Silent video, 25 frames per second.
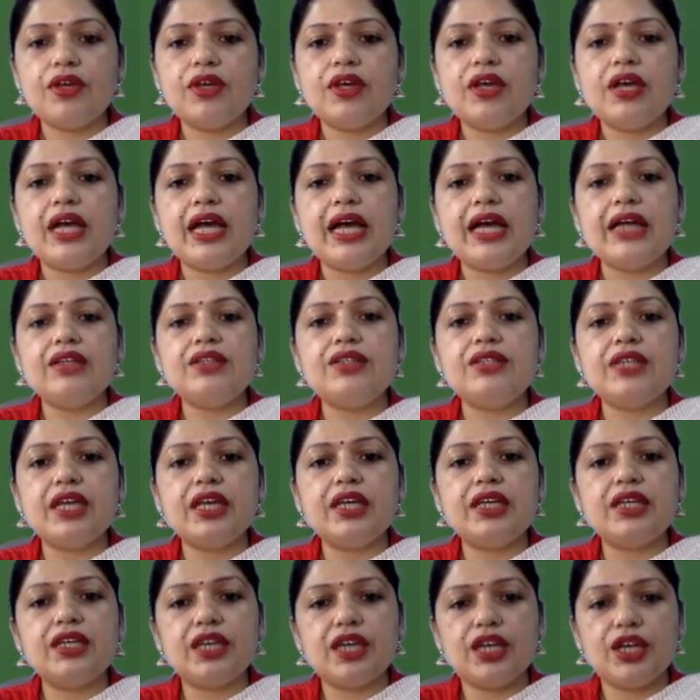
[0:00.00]
and take
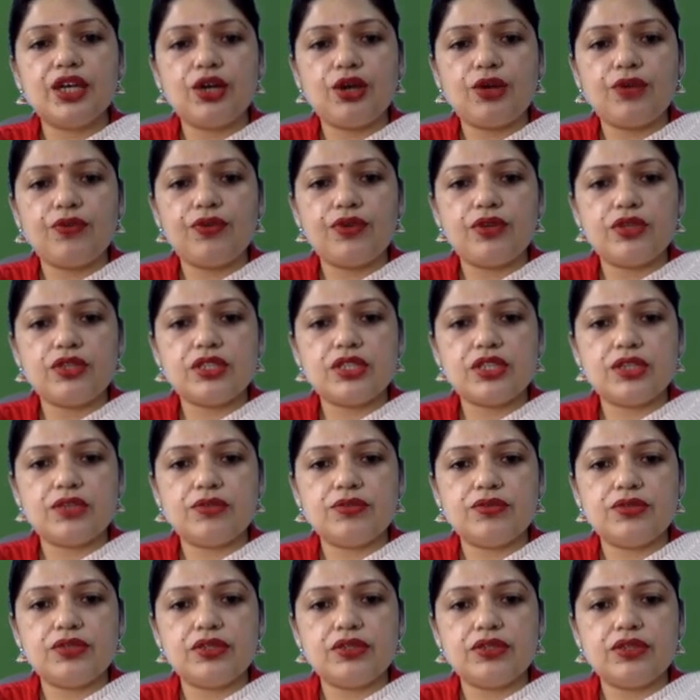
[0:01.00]
care of yourself
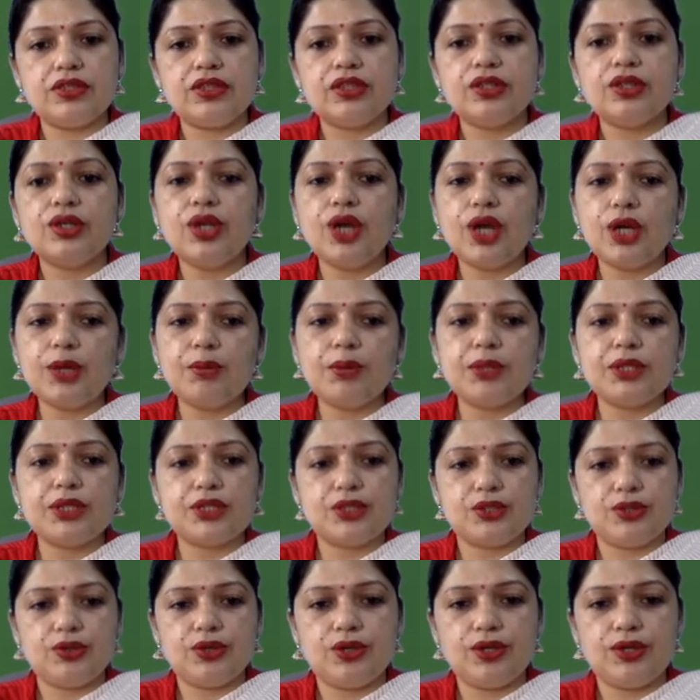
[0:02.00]
children. God bless
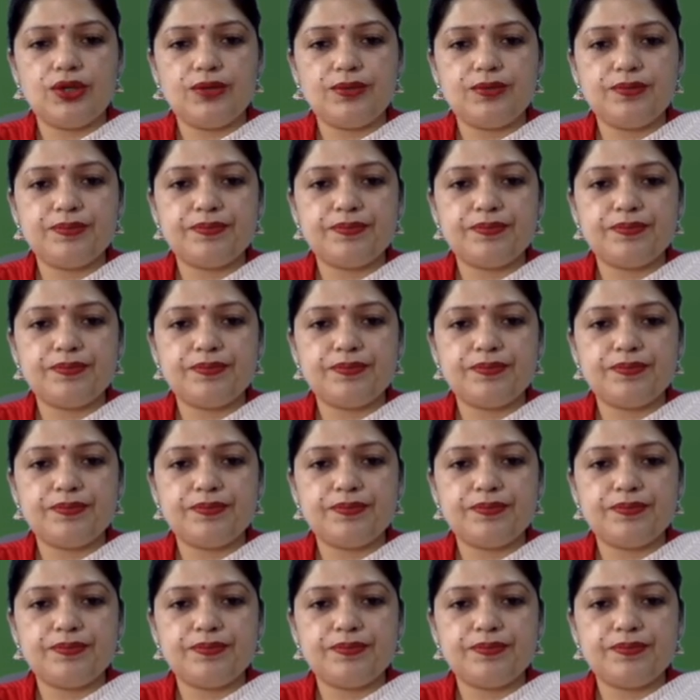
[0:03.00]
you all.